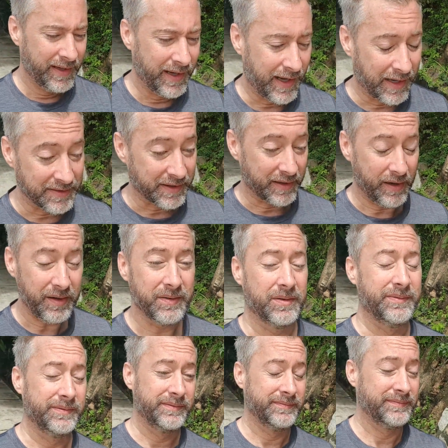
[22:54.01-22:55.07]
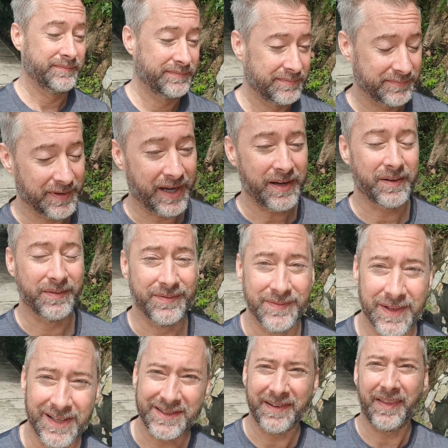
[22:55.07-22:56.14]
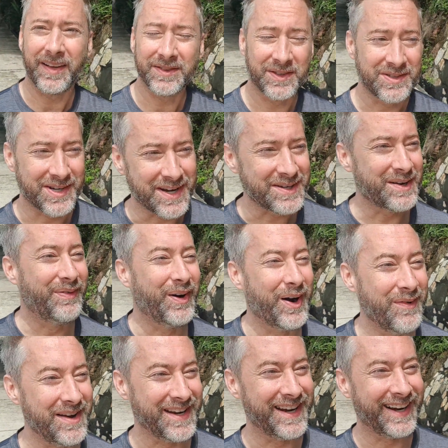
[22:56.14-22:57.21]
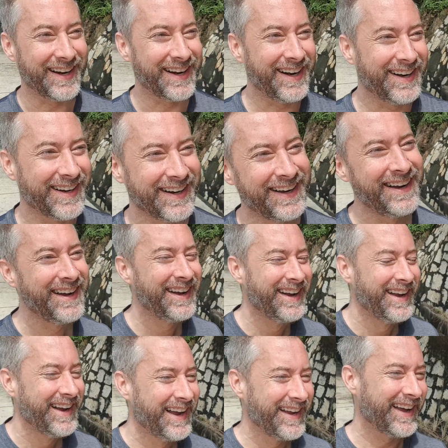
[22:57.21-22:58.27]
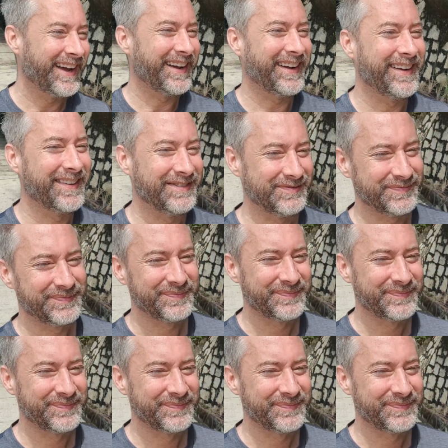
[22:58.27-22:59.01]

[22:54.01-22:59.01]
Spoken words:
And I was like, oh, wow, lots of things are changing for me here. So